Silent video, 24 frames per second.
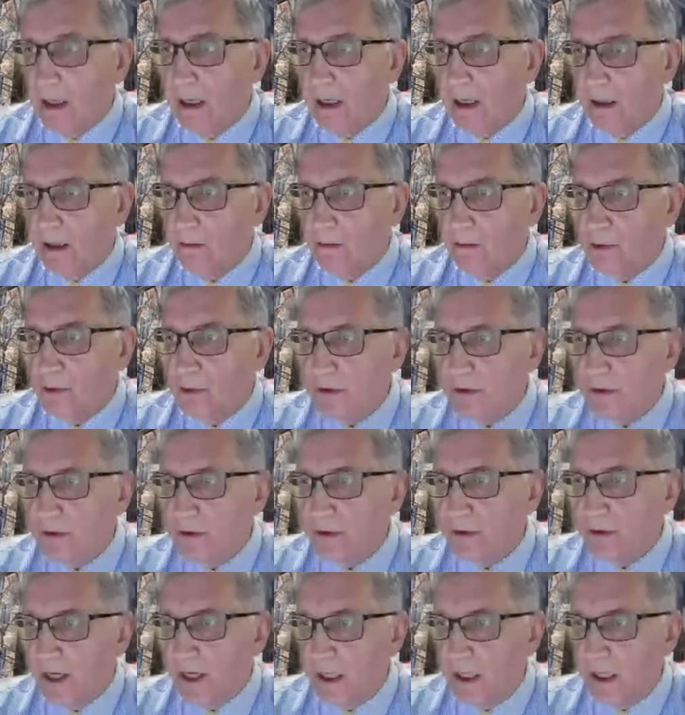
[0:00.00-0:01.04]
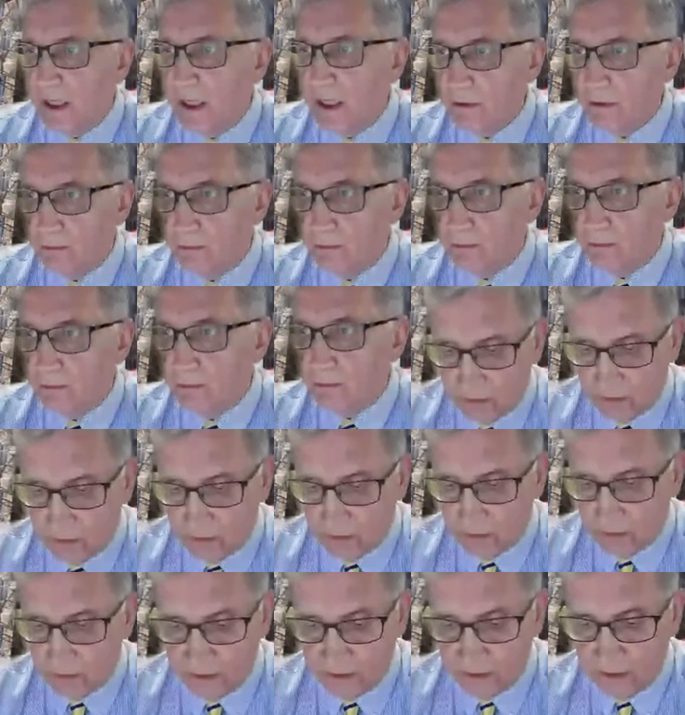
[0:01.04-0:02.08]
uh, which is a diamond
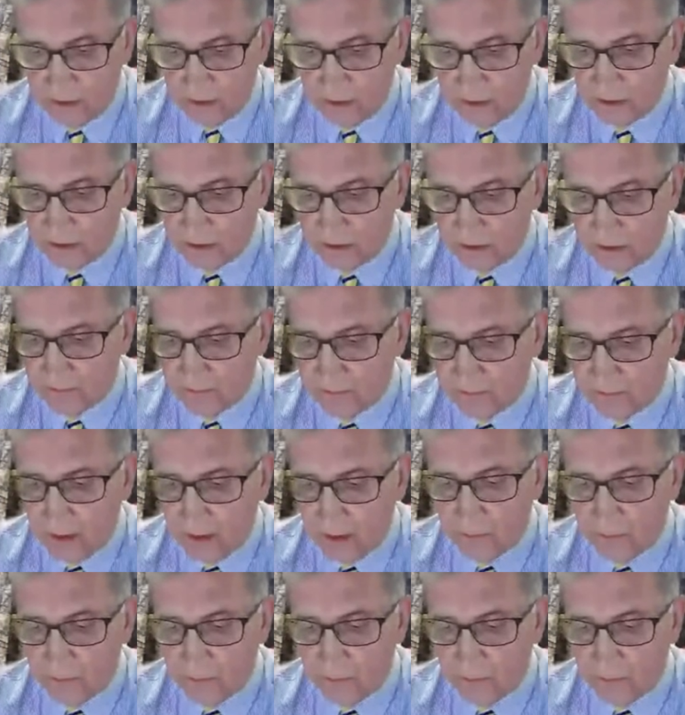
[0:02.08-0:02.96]
point over here,